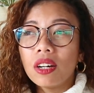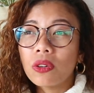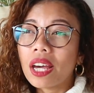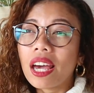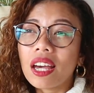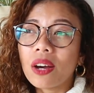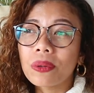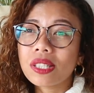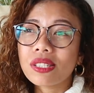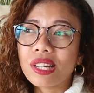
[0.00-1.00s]
okay. I
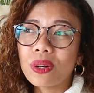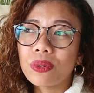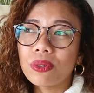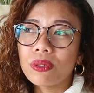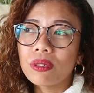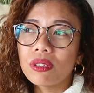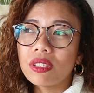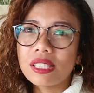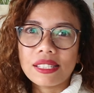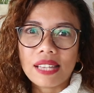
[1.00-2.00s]
was so
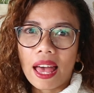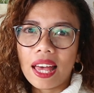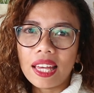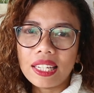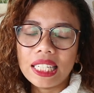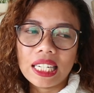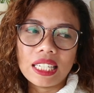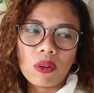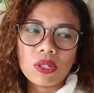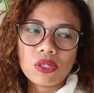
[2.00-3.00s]
sad
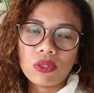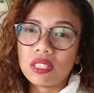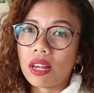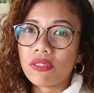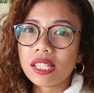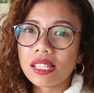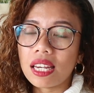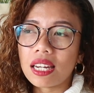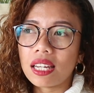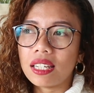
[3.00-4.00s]
and I was so
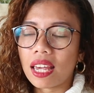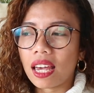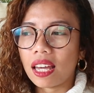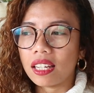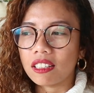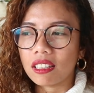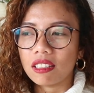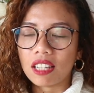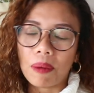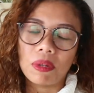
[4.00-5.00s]
devastated. And
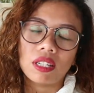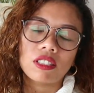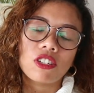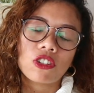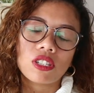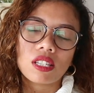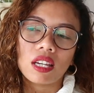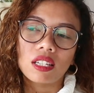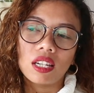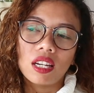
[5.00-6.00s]
yeah, my teacher
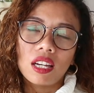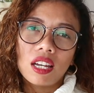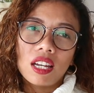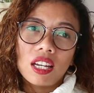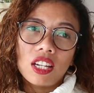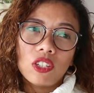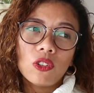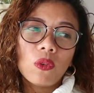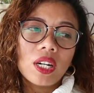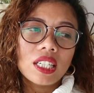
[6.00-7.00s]
said, you
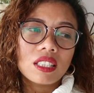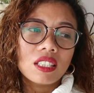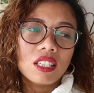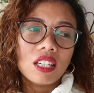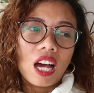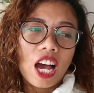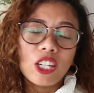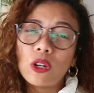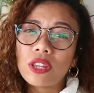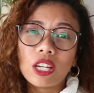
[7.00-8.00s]
know what?
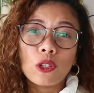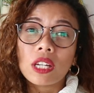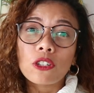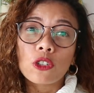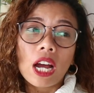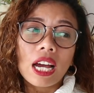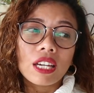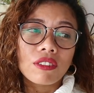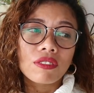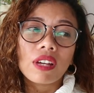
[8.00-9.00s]
I know that you can
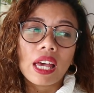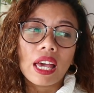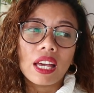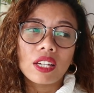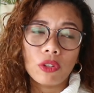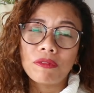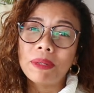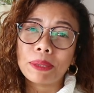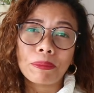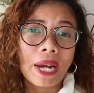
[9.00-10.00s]
drive and we've
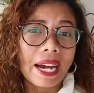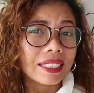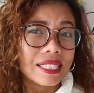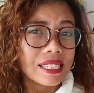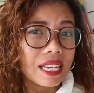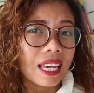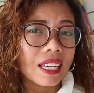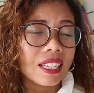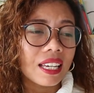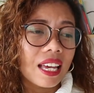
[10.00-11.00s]
been practicing